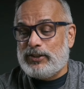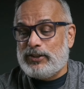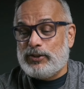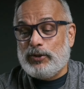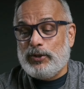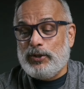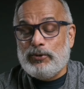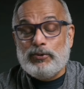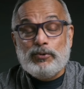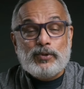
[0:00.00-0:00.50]

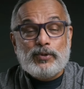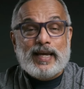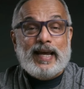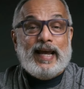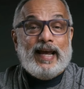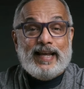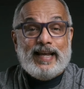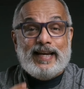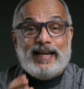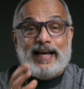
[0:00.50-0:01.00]
So you
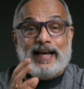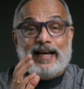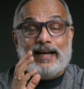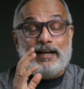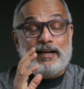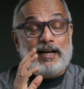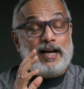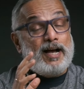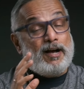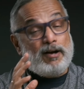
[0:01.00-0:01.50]
can,
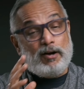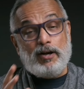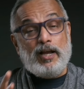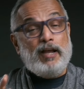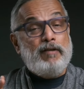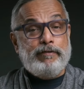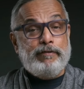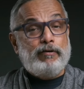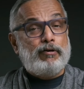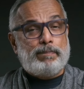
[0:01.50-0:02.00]

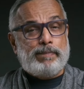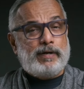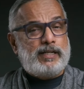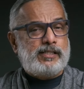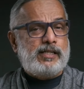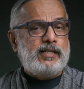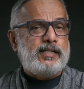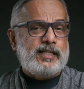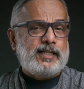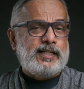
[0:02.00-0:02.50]
if you are
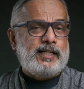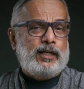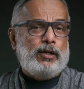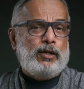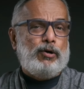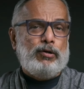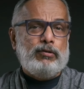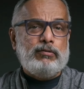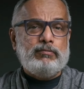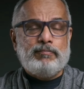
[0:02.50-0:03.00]
presenting
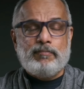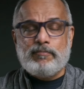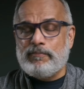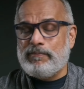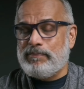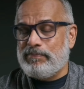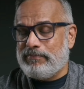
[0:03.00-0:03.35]
alone,